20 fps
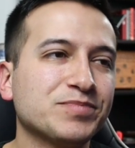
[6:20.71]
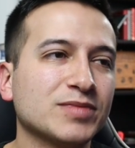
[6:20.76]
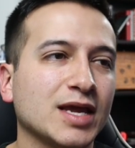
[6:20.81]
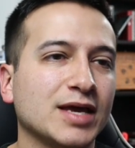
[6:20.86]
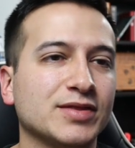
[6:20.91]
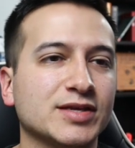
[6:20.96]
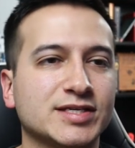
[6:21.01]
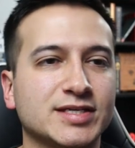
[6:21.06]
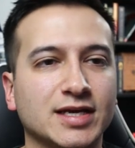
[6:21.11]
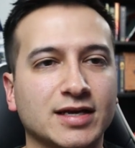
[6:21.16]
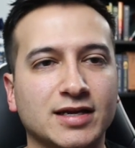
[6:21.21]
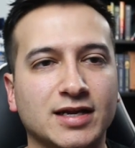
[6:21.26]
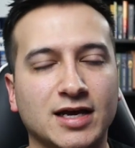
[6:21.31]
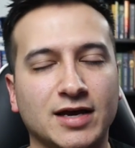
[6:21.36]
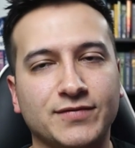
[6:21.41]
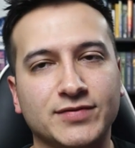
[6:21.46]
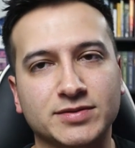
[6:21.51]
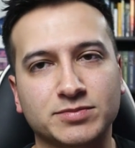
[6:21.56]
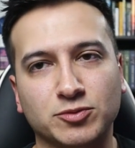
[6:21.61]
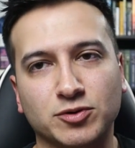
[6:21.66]
And the second
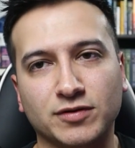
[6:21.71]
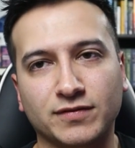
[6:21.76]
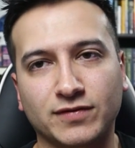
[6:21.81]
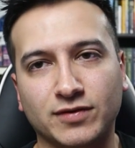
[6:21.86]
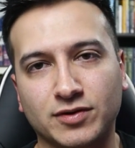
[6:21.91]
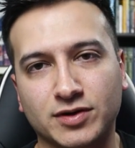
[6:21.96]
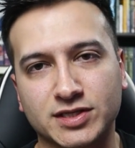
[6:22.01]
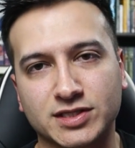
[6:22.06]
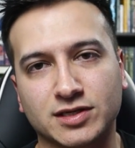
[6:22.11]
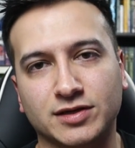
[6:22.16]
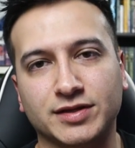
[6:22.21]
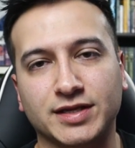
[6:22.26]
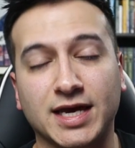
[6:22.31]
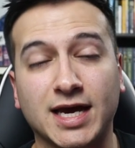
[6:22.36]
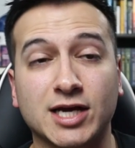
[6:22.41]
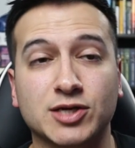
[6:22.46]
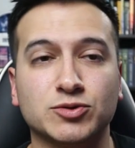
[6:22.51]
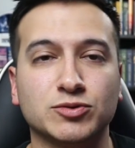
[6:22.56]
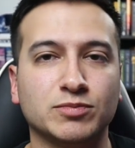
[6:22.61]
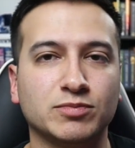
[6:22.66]
half is more focused on the
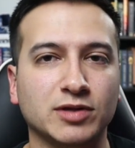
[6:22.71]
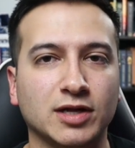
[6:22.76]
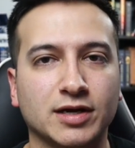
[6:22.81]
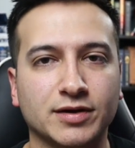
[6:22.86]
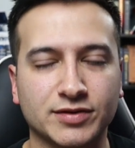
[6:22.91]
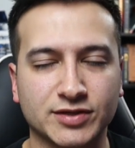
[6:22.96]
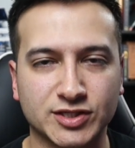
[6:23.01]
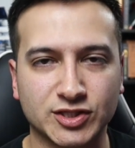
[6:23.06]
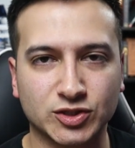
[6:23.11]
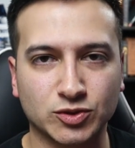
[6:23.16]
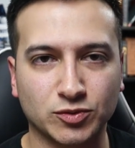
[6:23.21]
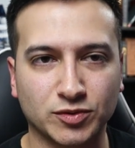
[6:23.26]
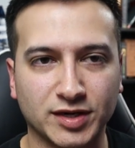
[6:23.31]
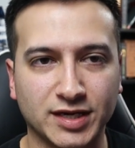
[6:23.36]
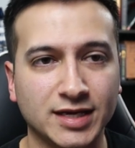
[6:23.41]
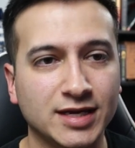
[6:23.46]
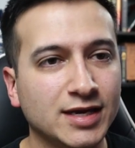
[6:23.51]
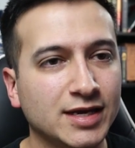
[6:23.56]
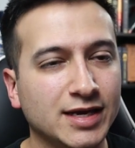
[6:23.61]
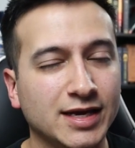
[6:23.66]
actual plot of the
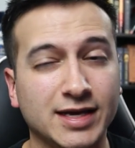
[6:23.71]
story.